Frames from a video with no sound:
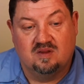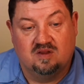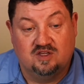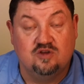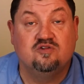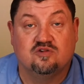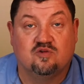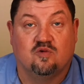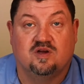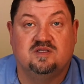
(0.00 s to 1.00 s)
user
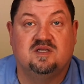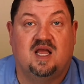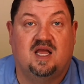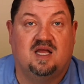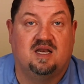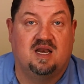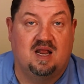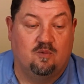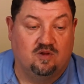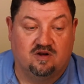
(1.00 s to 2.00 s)
stories and
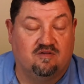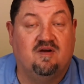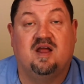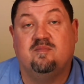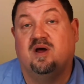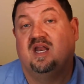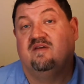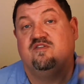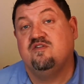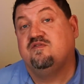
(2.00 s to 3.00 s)
what they're defined. But
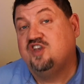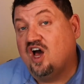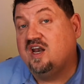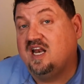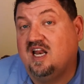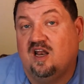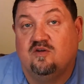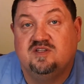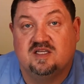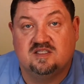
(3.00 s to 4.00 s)
if you've done any
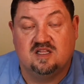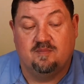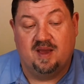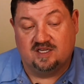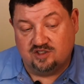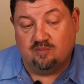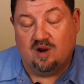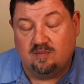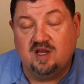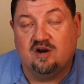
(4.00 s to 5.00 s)
load testing in the past, you're
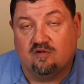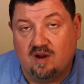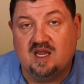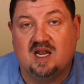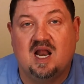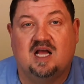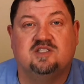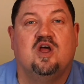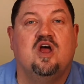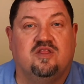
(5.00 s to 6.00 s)
probably going to recognize
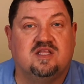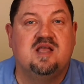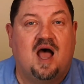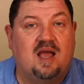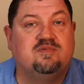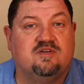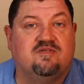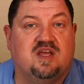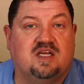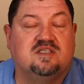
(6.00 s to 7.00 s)
the types of
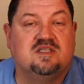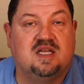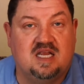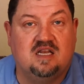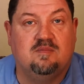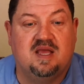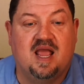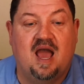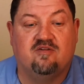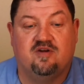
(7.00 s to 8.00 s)
things that need to be
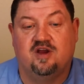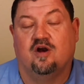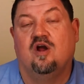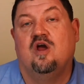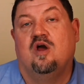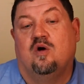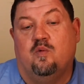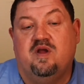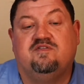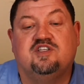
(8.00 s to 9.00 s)
gathered here.
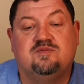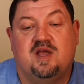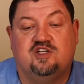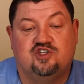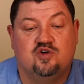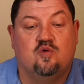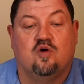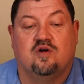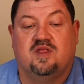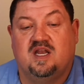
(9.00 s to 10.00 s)
We've just made
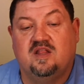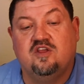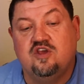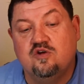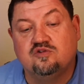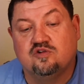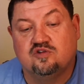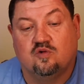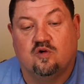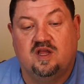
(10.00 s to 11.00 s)
sure that in the user
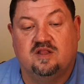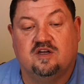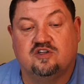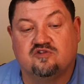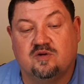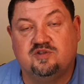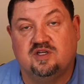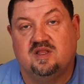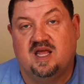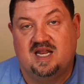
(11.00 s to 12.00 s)
story, in the
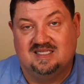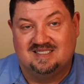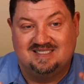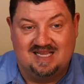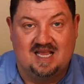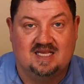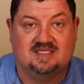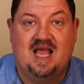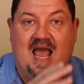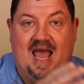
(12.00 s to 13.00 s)
description, that it says
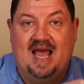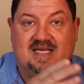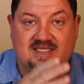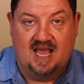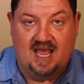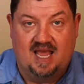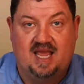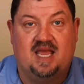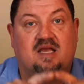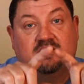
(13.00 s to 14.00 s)
as a